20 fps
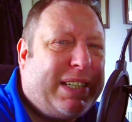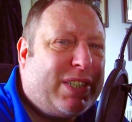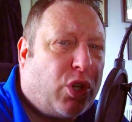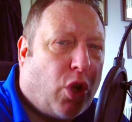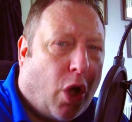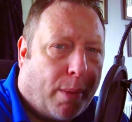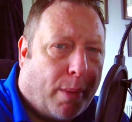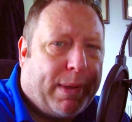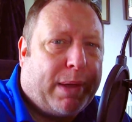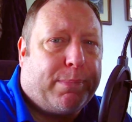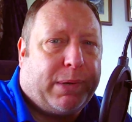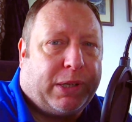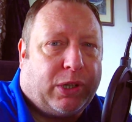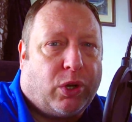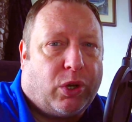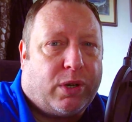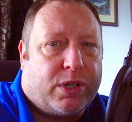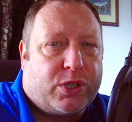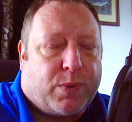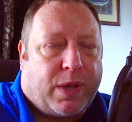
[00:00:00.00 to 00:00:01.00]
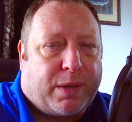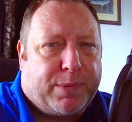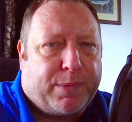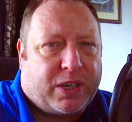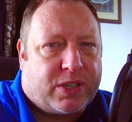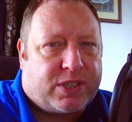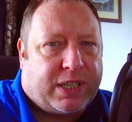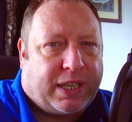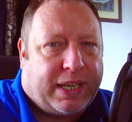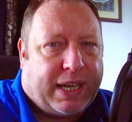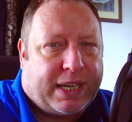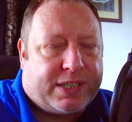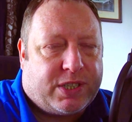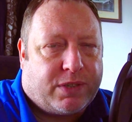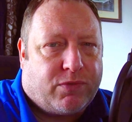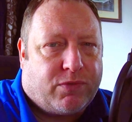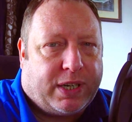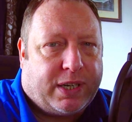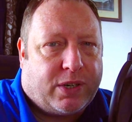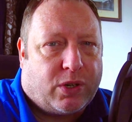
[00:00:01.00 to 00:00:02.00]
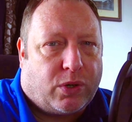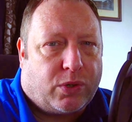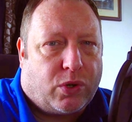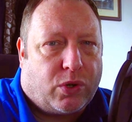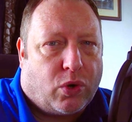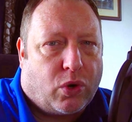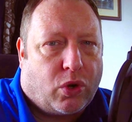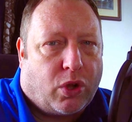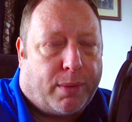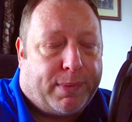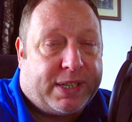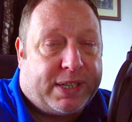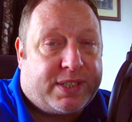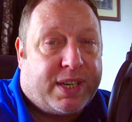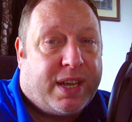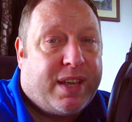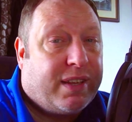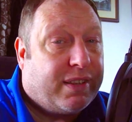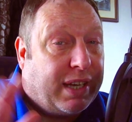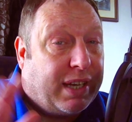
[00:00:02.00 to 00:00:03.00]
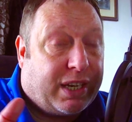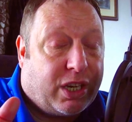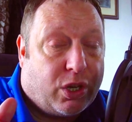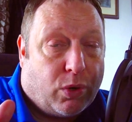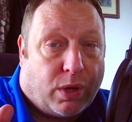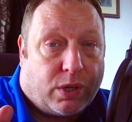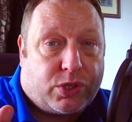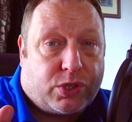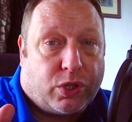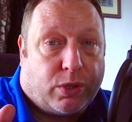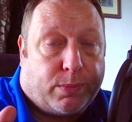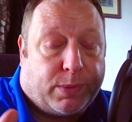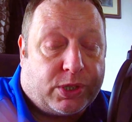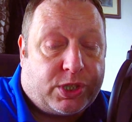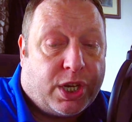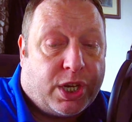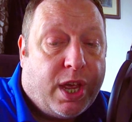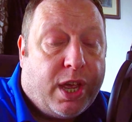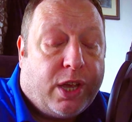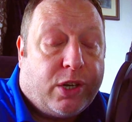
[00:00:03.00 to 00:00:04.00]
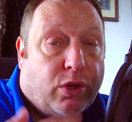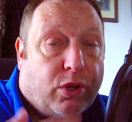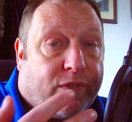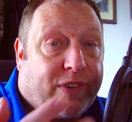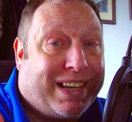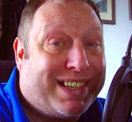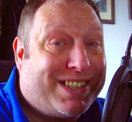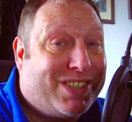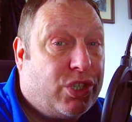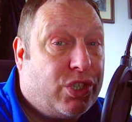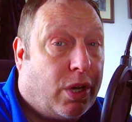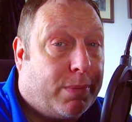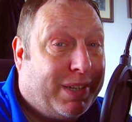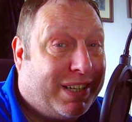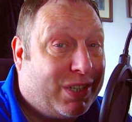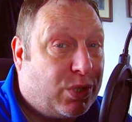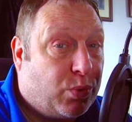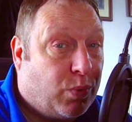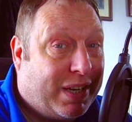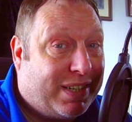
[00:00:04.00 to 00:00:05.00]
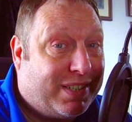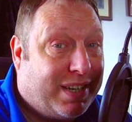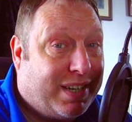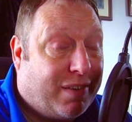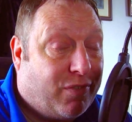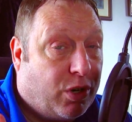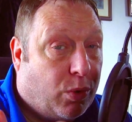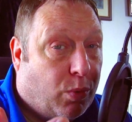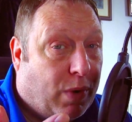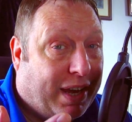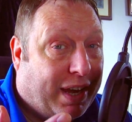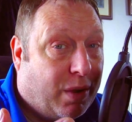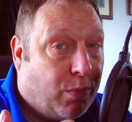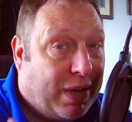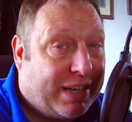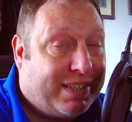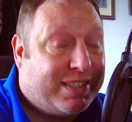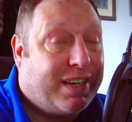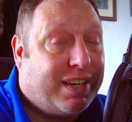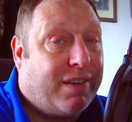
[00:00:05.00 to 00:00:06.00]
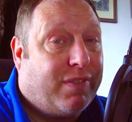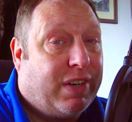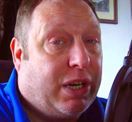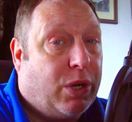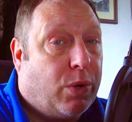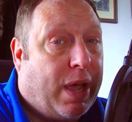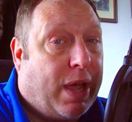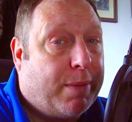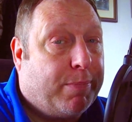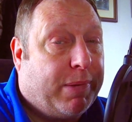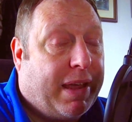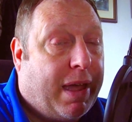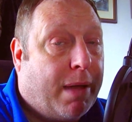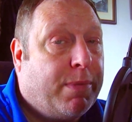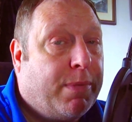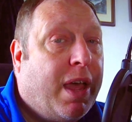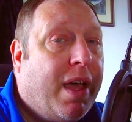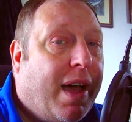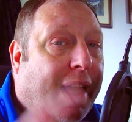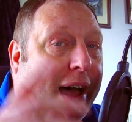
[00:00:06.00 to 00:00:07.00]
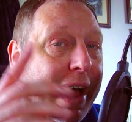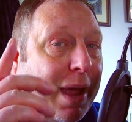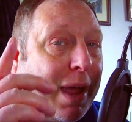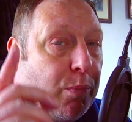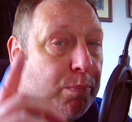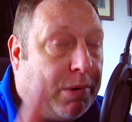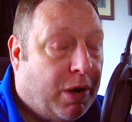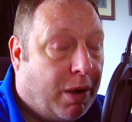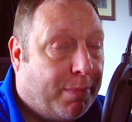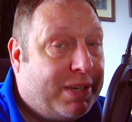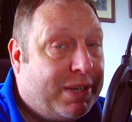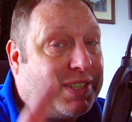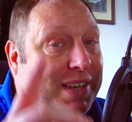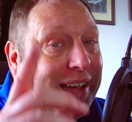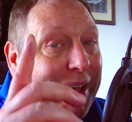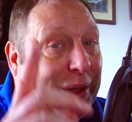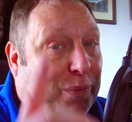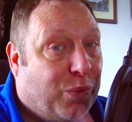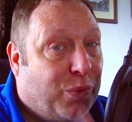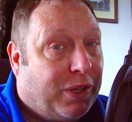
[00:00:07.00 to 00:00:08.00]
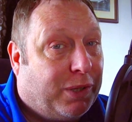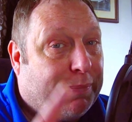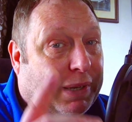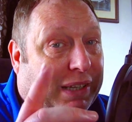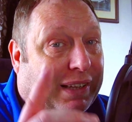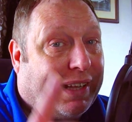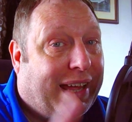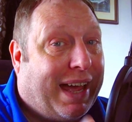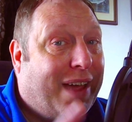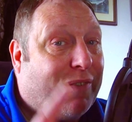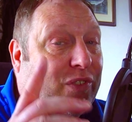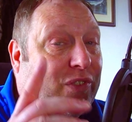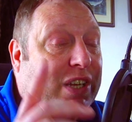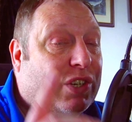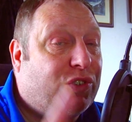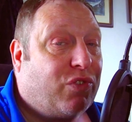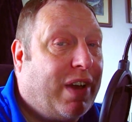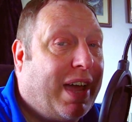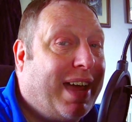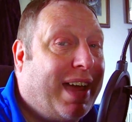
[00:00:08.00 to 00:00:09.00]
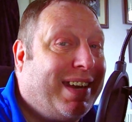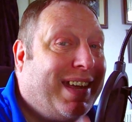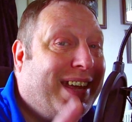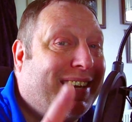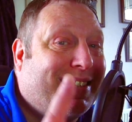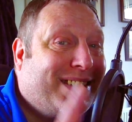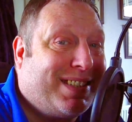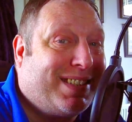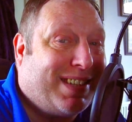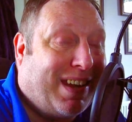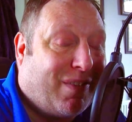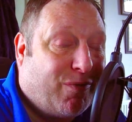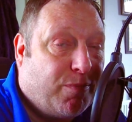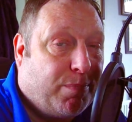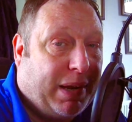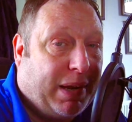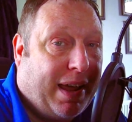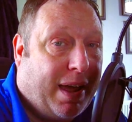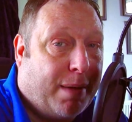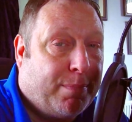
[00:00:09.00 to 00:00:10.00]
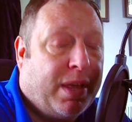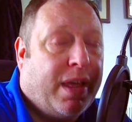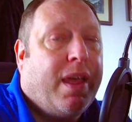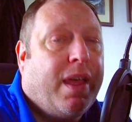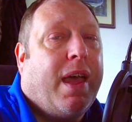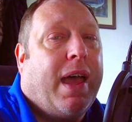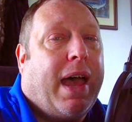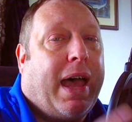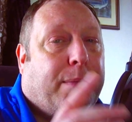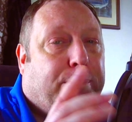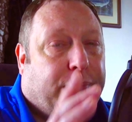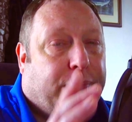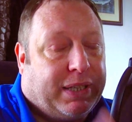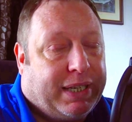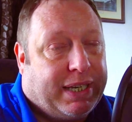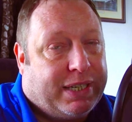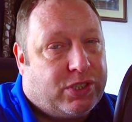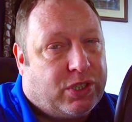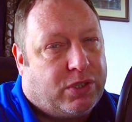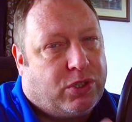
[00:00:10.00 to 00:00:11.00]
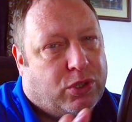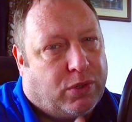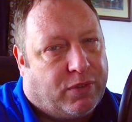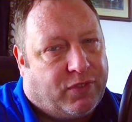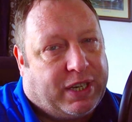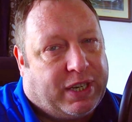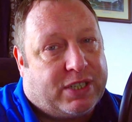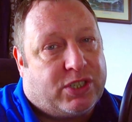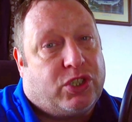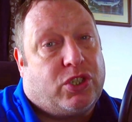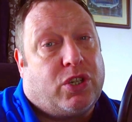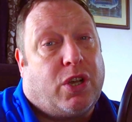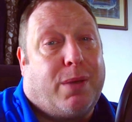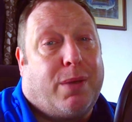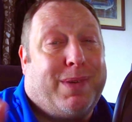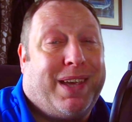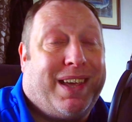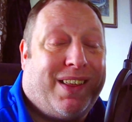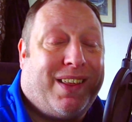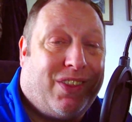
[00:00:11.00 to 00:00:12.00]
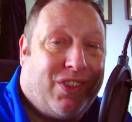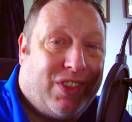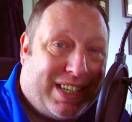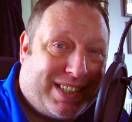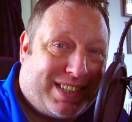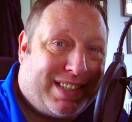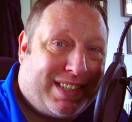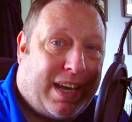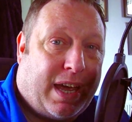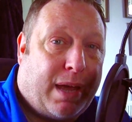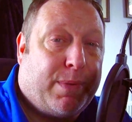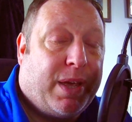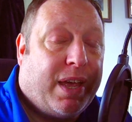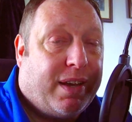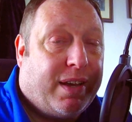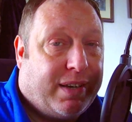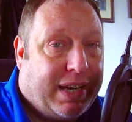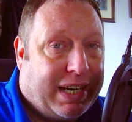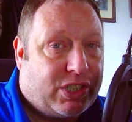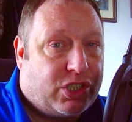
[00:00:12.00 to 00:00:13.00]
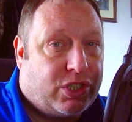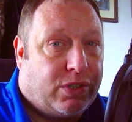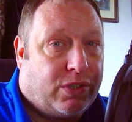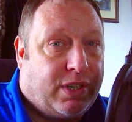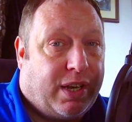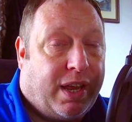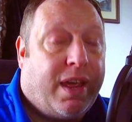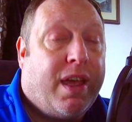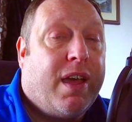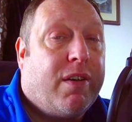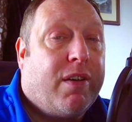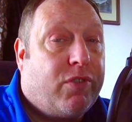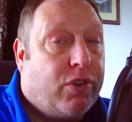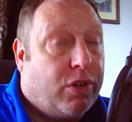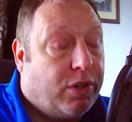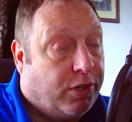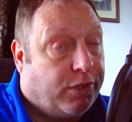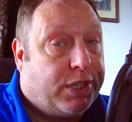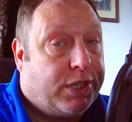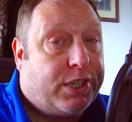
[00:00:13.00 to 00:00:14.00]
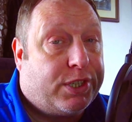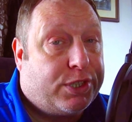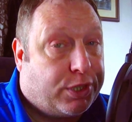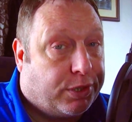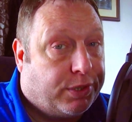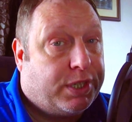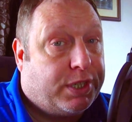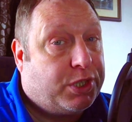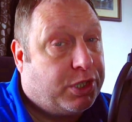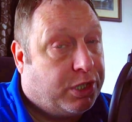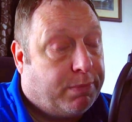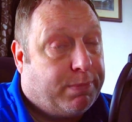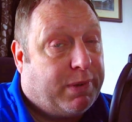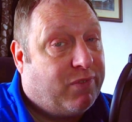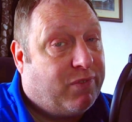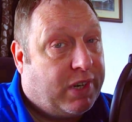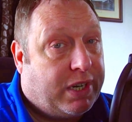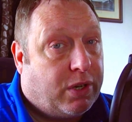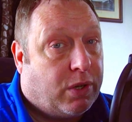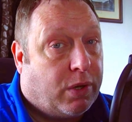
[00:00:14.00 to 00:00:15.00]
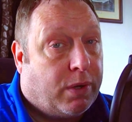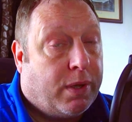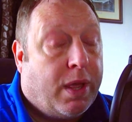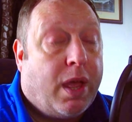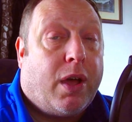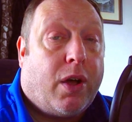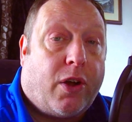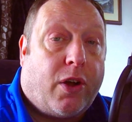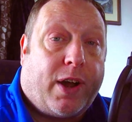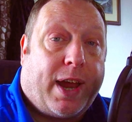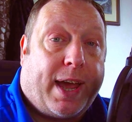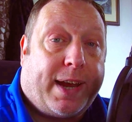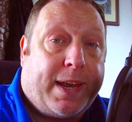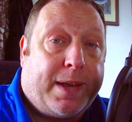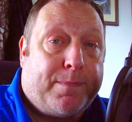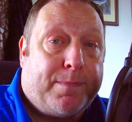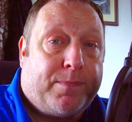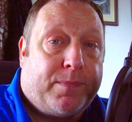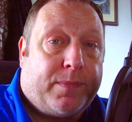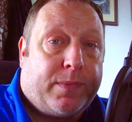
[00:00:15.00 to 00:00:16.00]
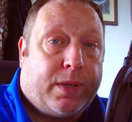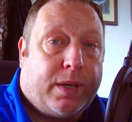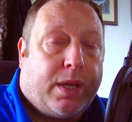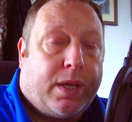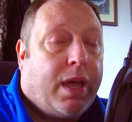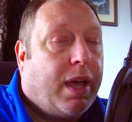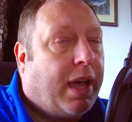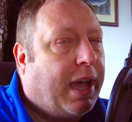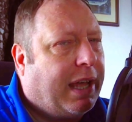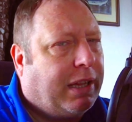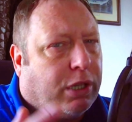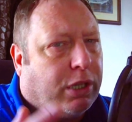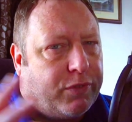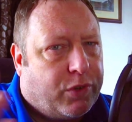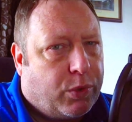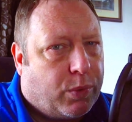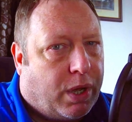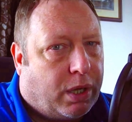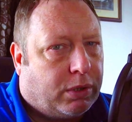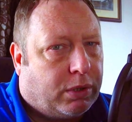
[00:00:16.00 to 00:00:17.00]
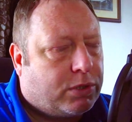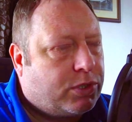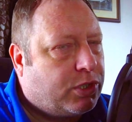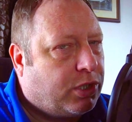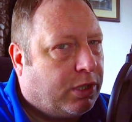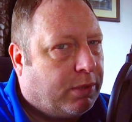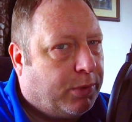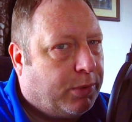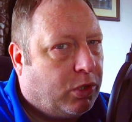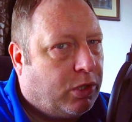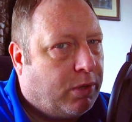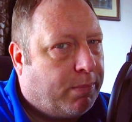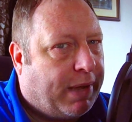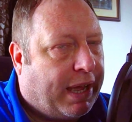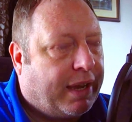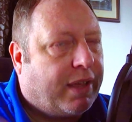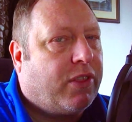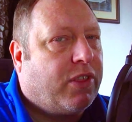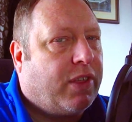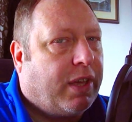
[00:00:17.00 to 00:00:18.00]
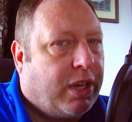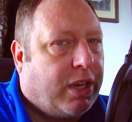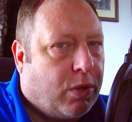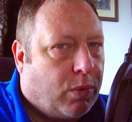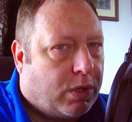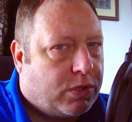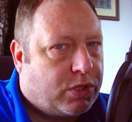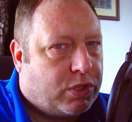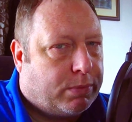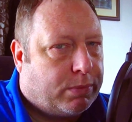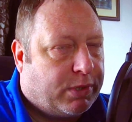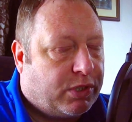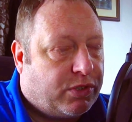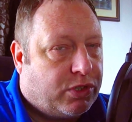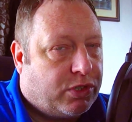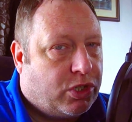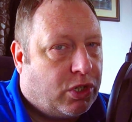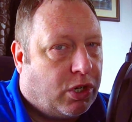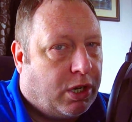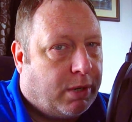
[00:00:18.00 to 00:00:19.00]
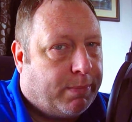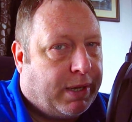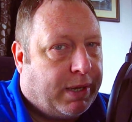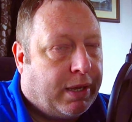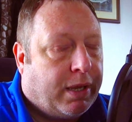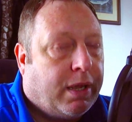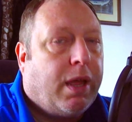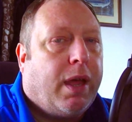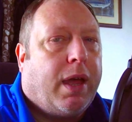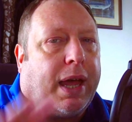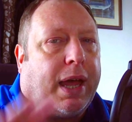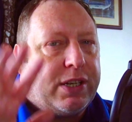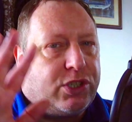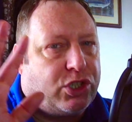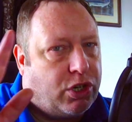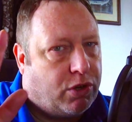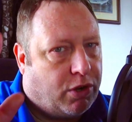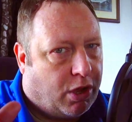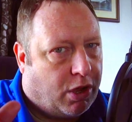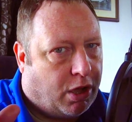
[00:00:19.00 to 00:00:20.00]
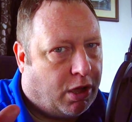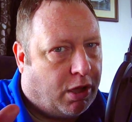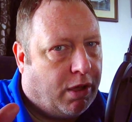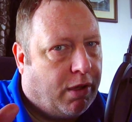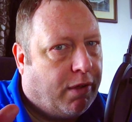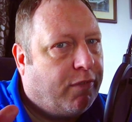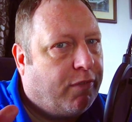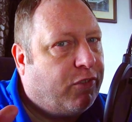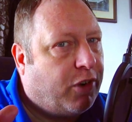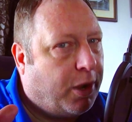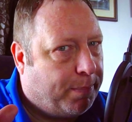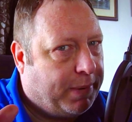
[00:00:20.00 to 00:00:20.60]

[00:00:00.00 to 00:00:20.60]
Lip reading: comment below as well because I like to read all your comments. Thank you all so much. Don't forget to join me this Wednesday for a Wacky Wednesday video, 8 p.m. I promise I will be live this Friday, 7 p.m. And please don't forget to join me this time next Sunday for another Sunday Stupid video. Alrighty? I love you all to the moon and back. Thank you all so much for joining me, and ta-ra for a